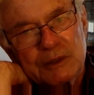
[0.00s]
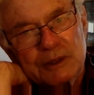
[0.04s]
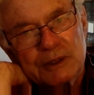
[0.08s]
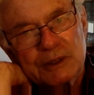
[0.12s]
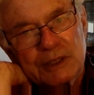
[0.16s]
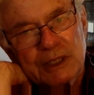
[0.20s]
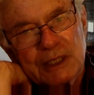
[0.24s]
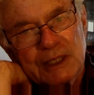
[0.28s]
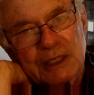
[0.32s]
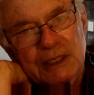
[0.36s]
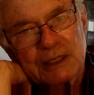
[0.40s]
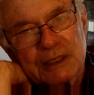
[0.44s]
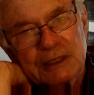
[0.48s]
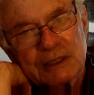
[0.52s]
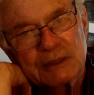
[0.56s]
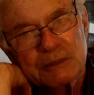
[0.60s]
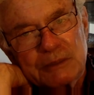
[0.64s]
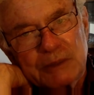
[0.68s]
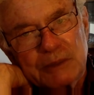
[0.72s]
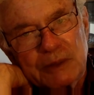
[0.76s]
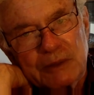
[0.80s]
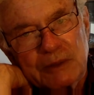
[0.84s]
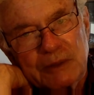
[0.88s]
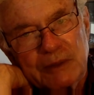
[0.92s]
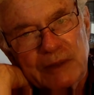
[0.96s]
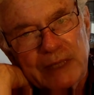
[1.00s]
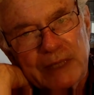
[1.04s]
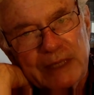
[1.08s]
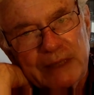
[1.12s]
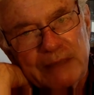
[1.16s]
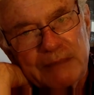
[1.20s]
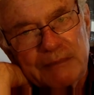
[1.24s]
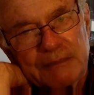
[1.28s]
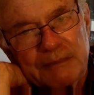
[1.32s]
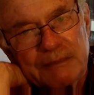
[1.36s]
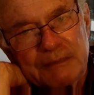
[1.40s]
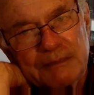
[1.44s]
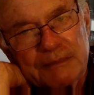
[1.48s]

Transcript: Scholars Program,